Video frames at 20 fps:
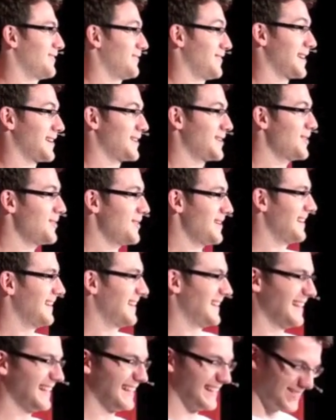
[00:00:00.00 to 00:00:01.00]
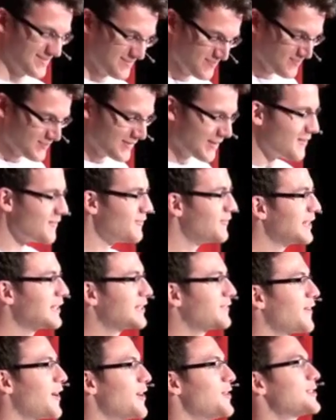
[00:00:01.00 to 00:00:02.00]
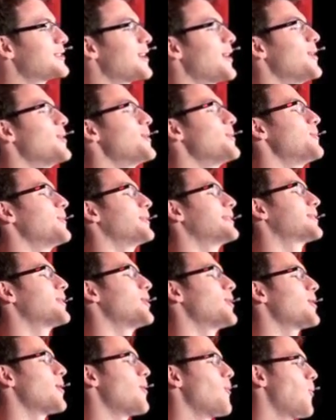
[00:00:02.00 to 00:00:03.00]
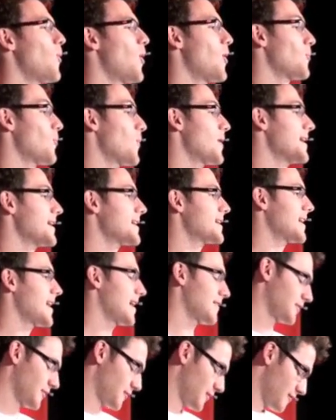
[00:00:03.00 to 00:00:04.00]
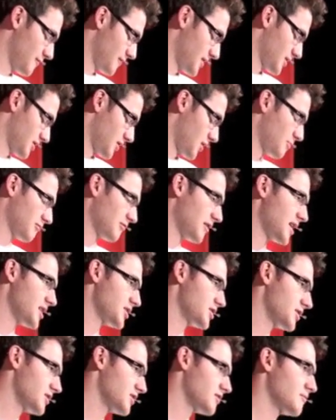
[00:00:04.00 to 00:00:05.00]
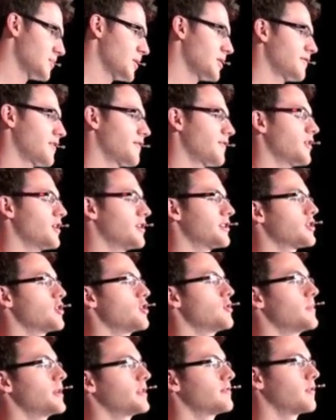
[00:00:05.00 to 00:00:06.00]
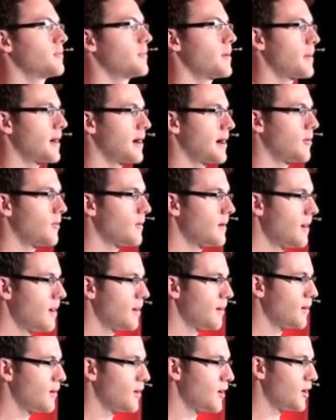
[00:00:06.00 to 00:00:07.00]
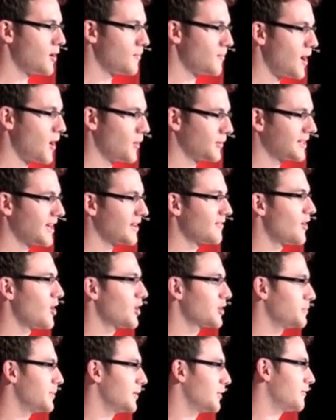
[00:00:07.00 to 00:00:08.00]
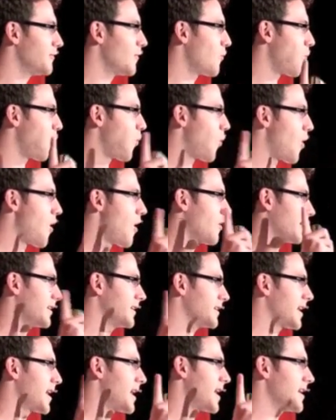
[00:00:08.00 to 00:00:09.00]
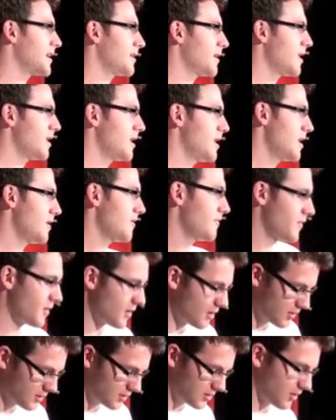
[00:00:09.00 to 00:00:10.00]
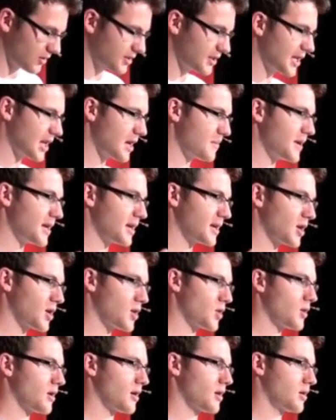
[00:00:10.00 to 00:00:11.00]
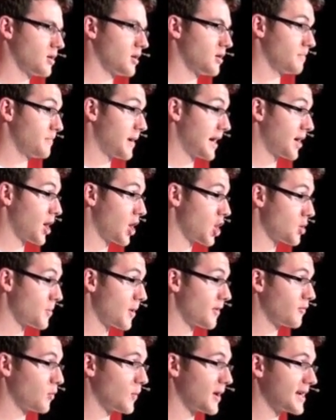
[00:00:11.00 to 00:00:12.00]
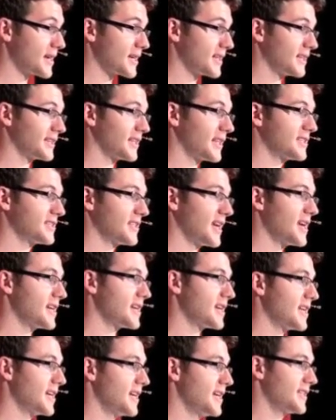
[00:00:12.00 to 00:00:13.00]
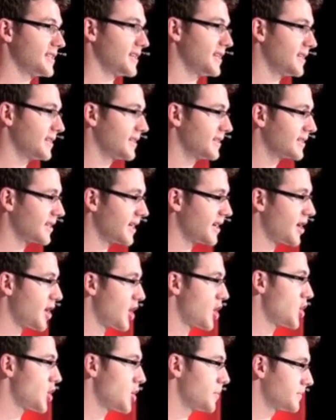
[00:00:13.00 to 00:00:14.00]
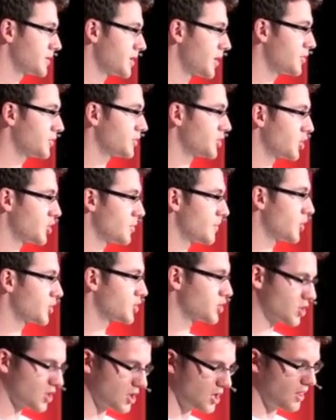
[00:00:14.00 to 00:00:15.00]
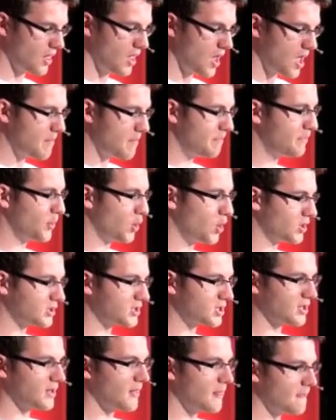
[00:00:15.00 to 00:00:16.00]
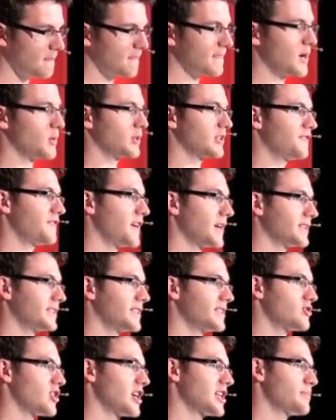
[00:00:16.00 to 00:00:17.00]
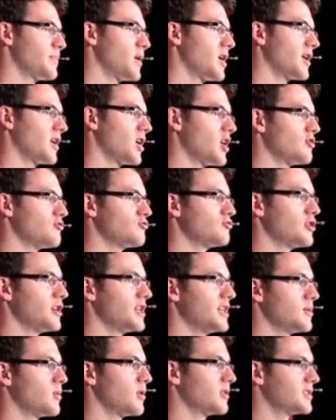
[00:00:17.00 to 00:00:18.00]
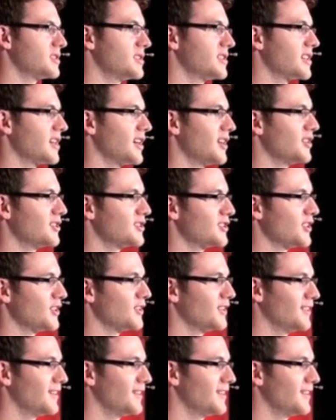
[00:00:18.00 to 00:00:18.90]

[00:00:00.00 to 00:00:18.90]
Thank you. This photo was took 1 week after the original operation to remove the first tumours from my bowel. I was out of hospital for 1 day. The doctor let me go back home over the weekend and said, take it easy, stay at home, don't do much. But there was a fancy dress party I really wanted to go to.